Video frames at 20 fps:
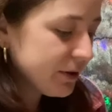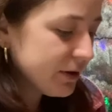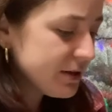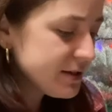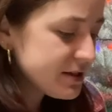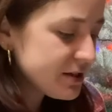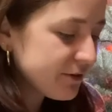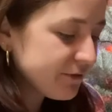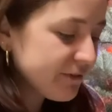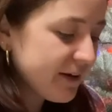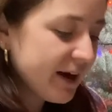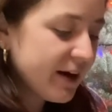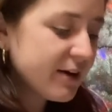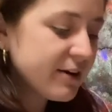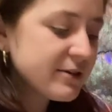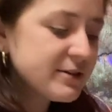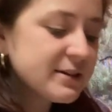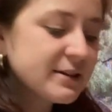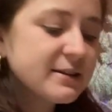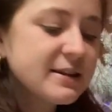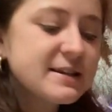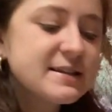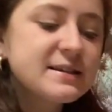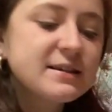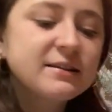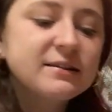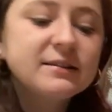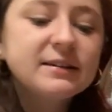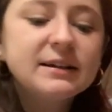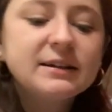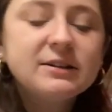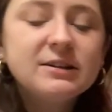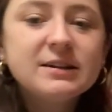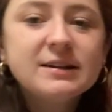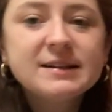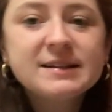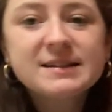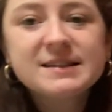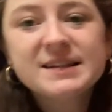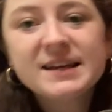also found this little
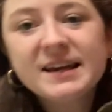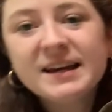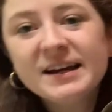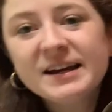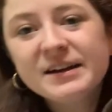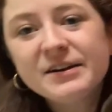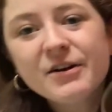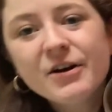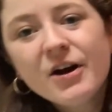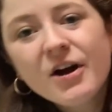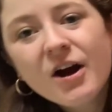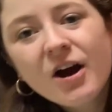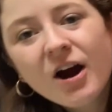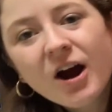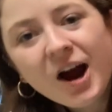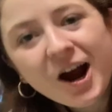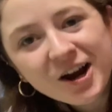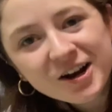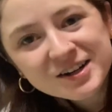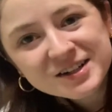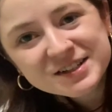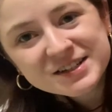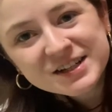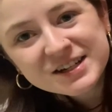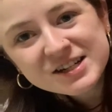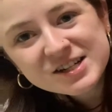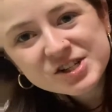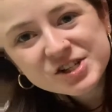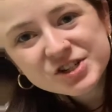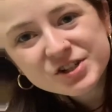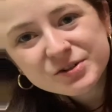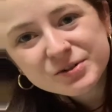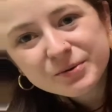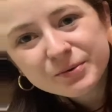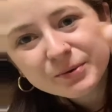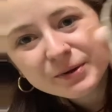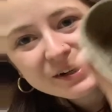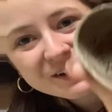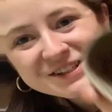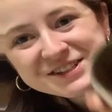tin heart dish,
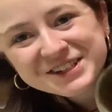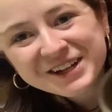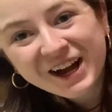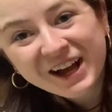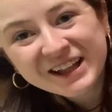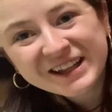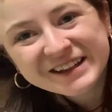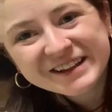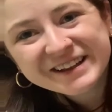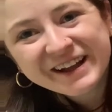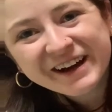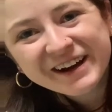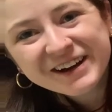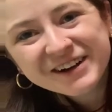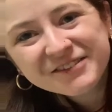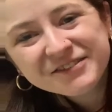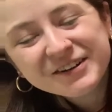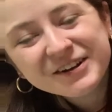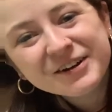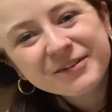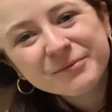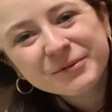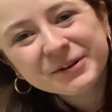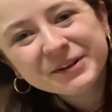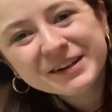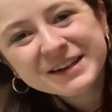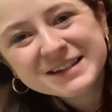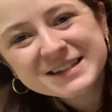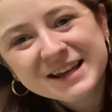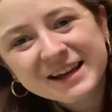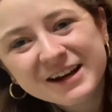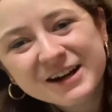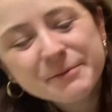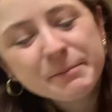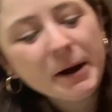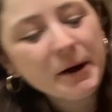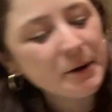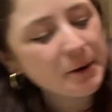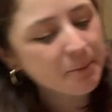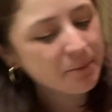which I love and I'm really excited
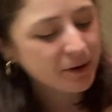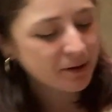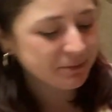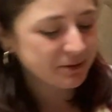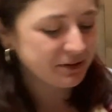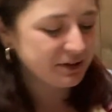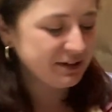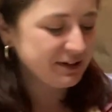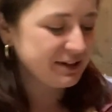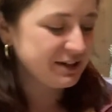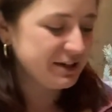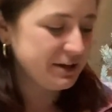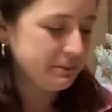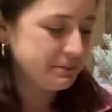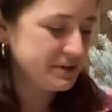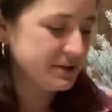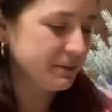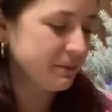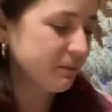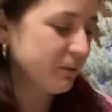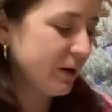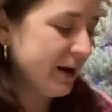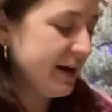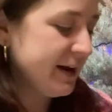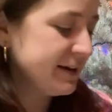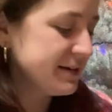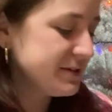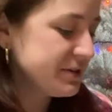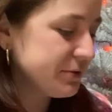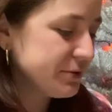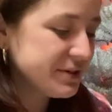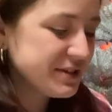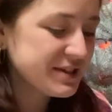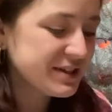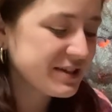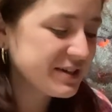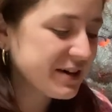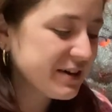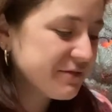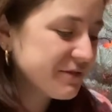about. I'm probably gonna keep some rings or
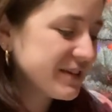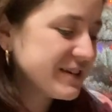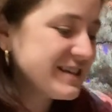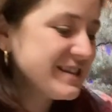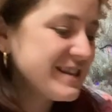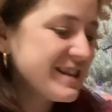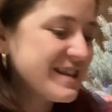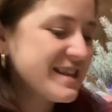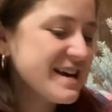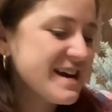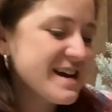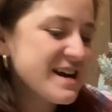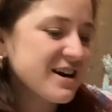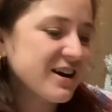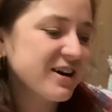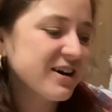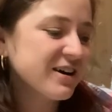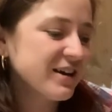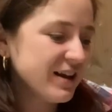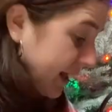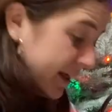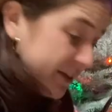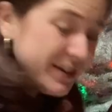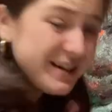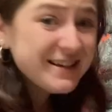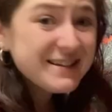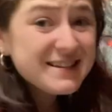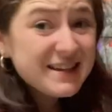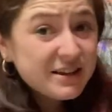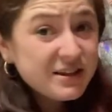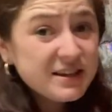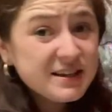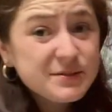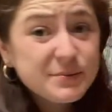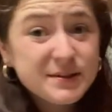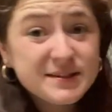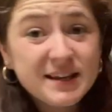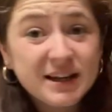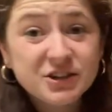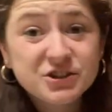stuff in there. These these
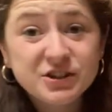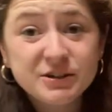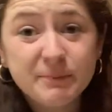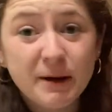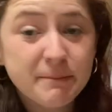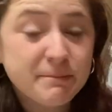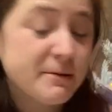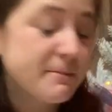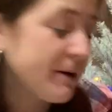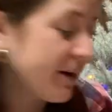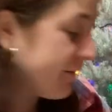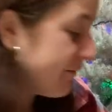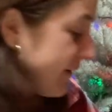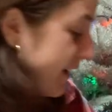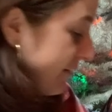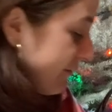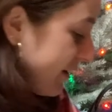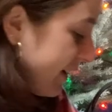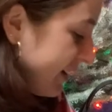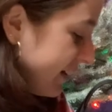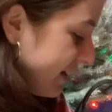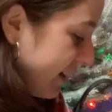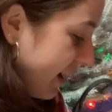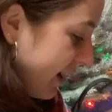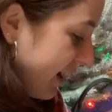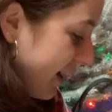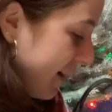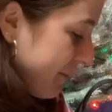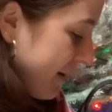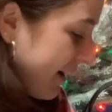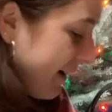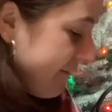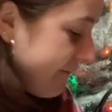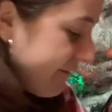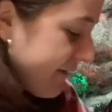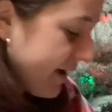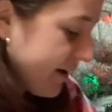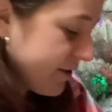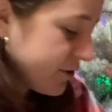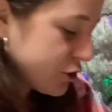ones actually might be my favorite. Um, I
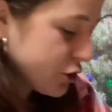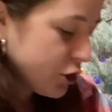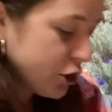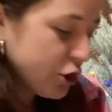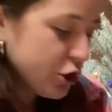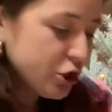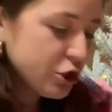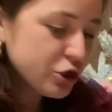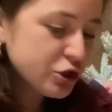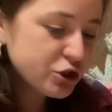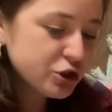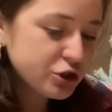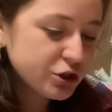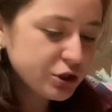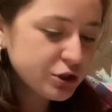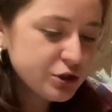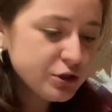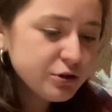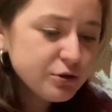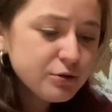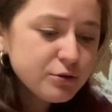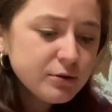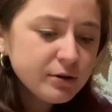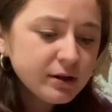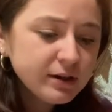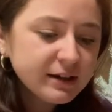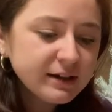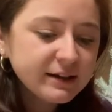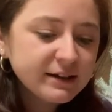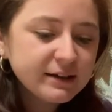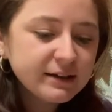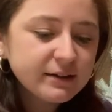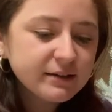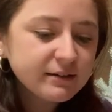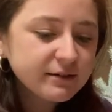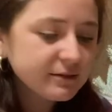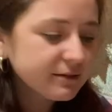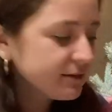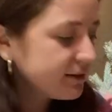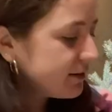found two
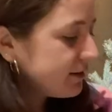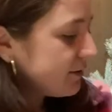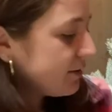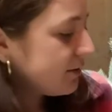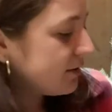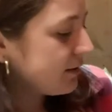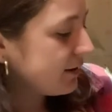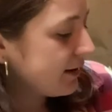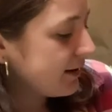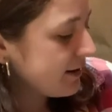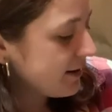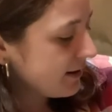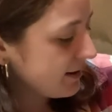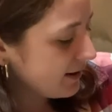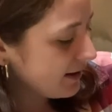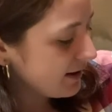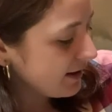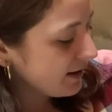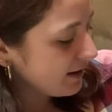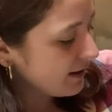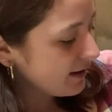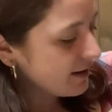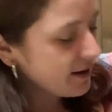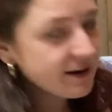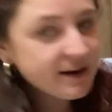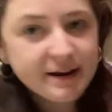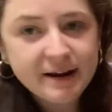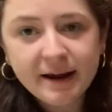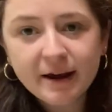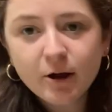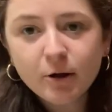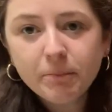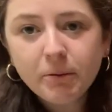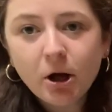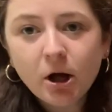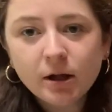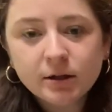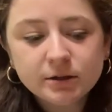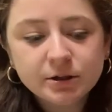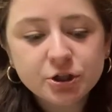little nail
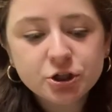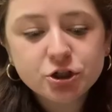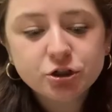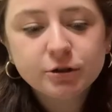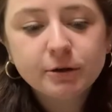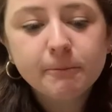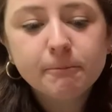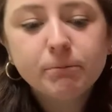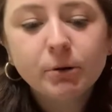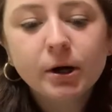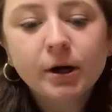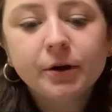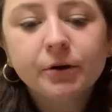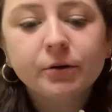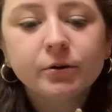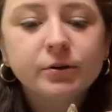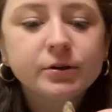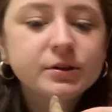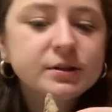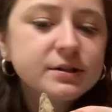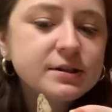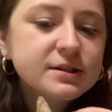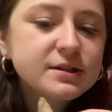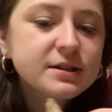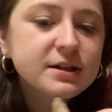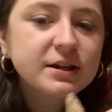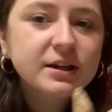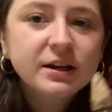polish bottles,